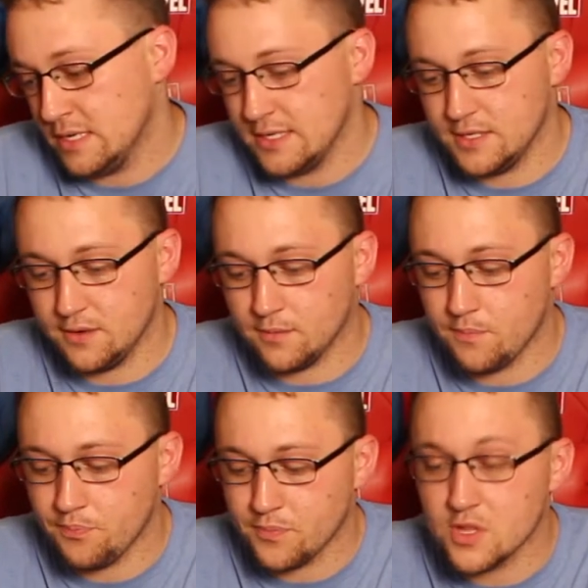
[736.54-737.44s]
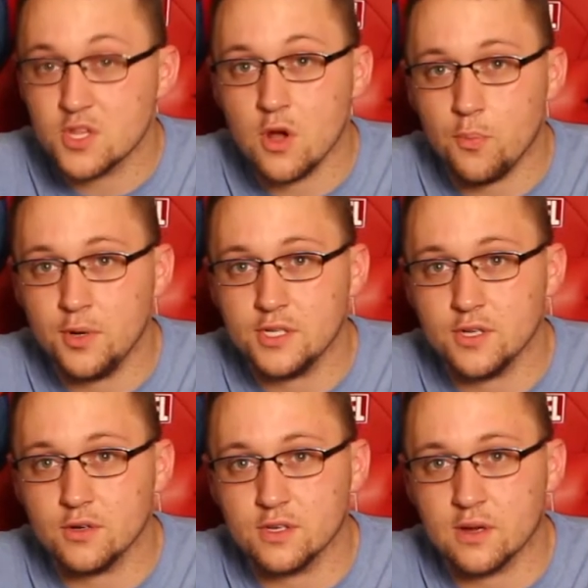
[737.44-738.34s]
So, pretty
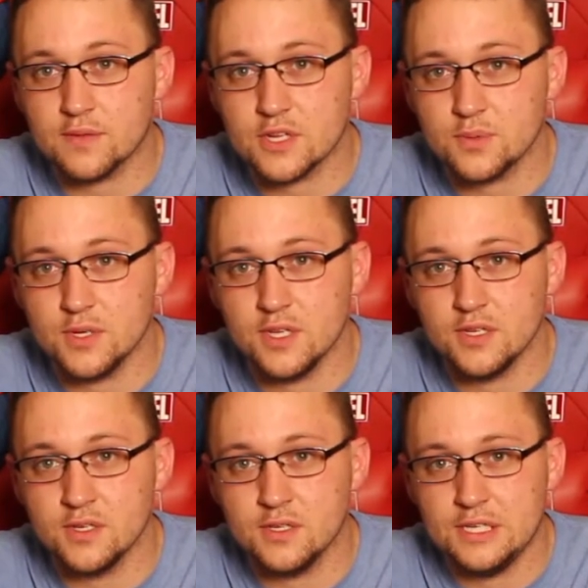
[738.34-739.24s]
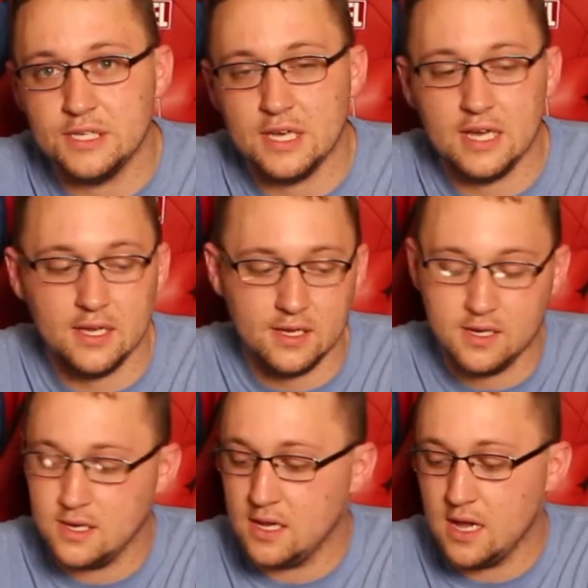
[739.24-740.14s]
stoked to get this one in today.
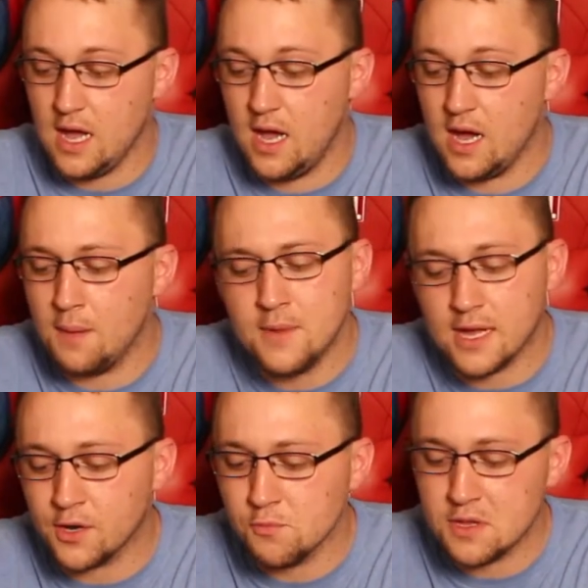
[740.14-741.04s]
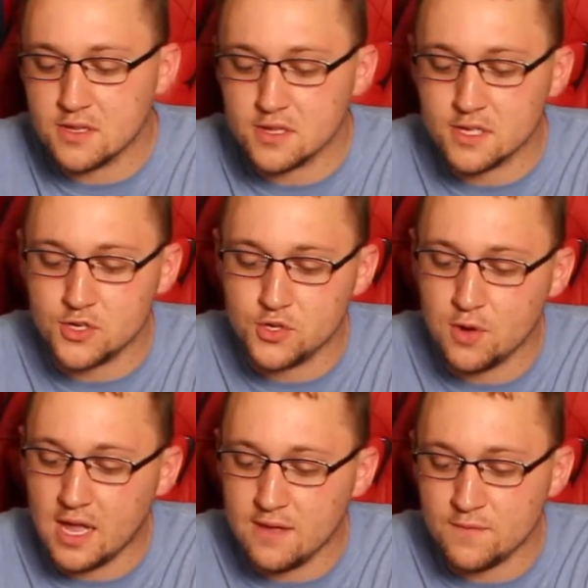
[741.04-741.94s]
I'm not going to read this issue.
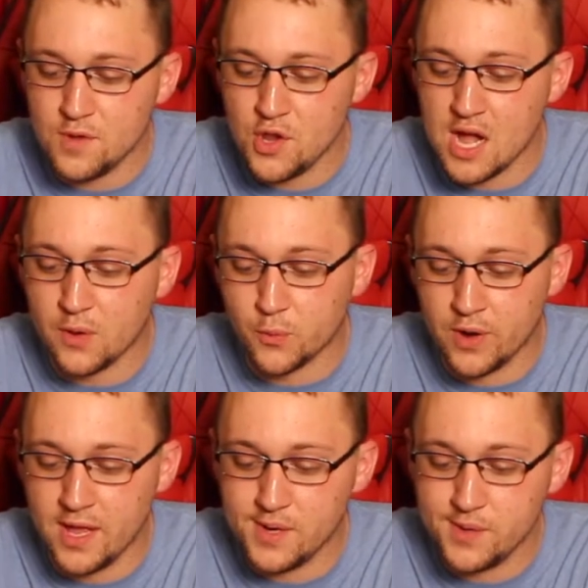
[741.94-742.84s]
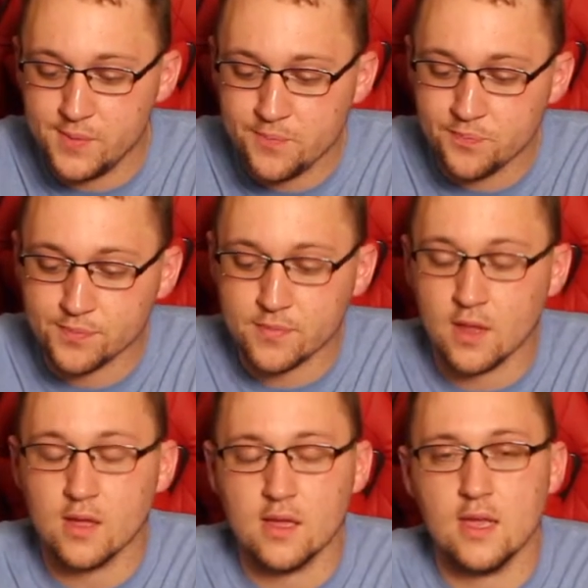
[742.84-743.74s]
I have not read
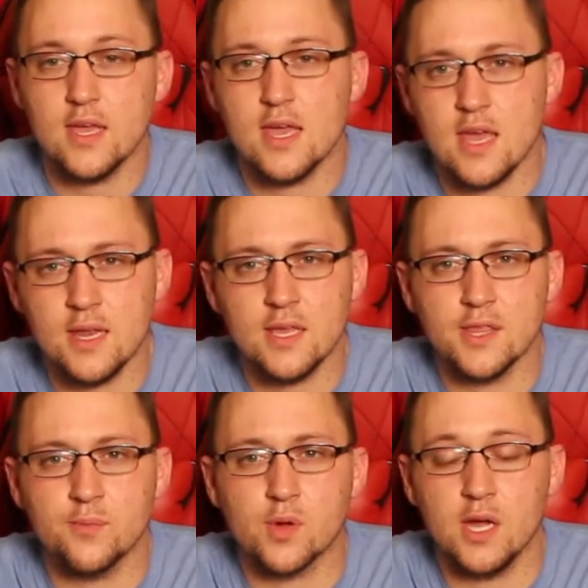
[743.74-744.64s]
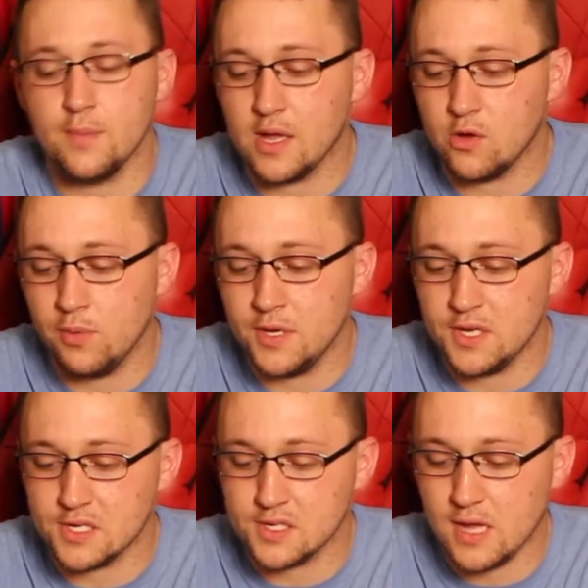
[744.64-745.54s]
any of the Brian Michael
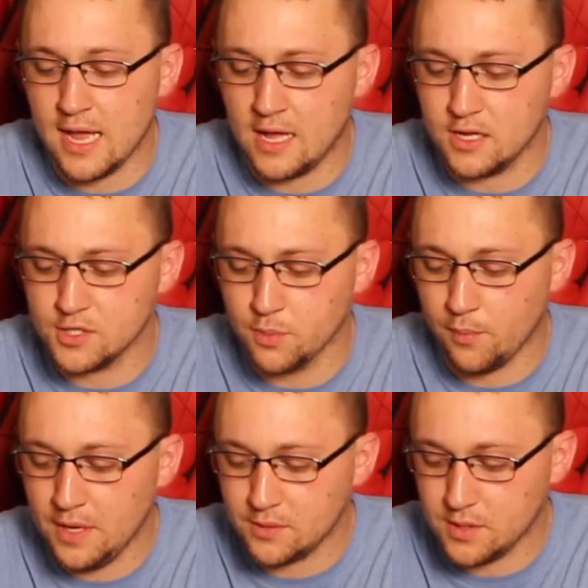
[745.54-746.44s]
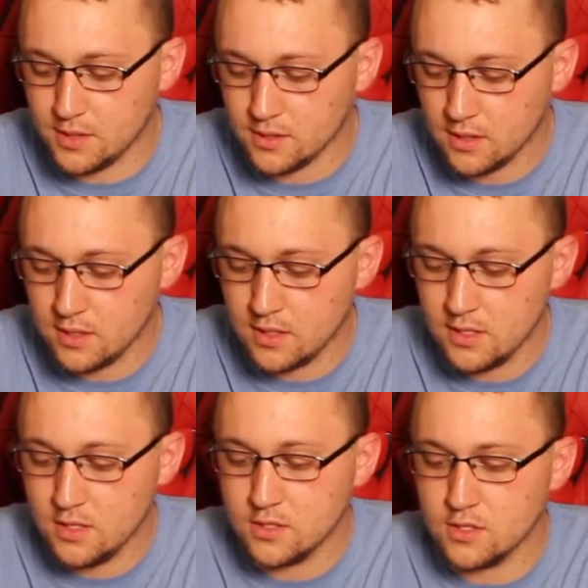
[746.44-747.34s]
Bendis Superman run.
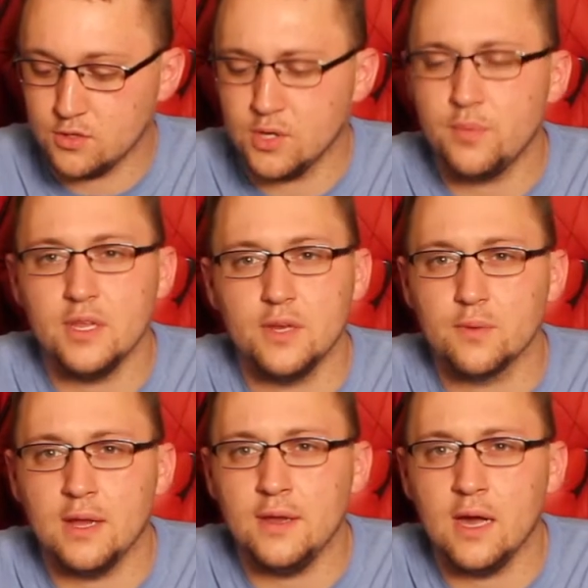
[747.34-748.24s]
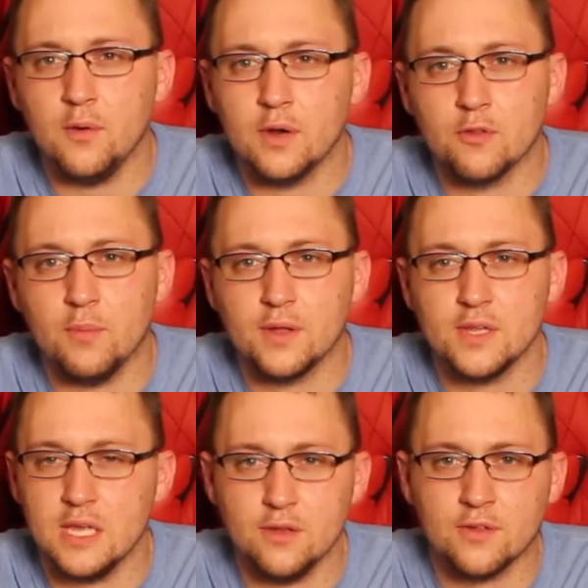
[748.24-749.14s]
So, jumping in right now when it's about
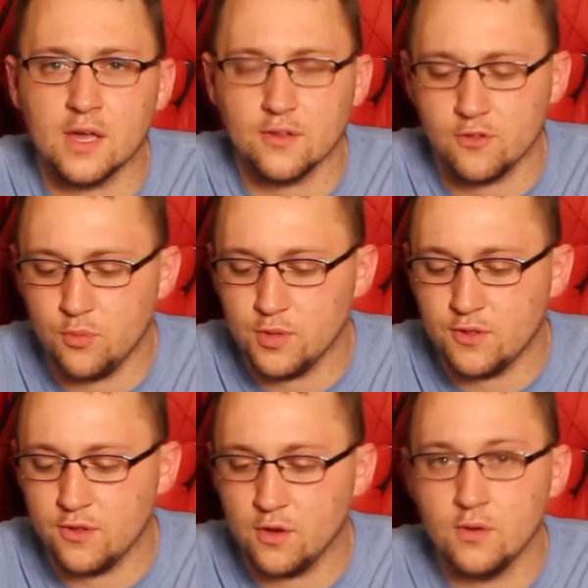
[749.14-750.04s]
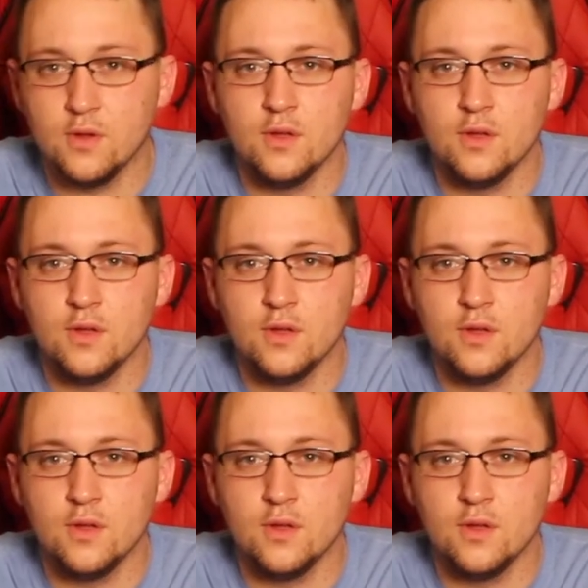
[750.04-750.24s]
to end is kind of stupid. So,